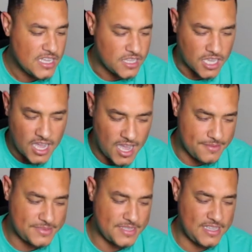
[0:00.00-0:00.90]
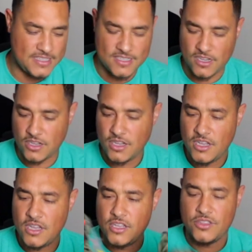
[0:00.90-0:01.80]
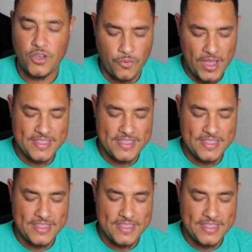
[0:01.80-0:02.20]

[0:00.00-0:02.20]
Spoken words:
the concept, the way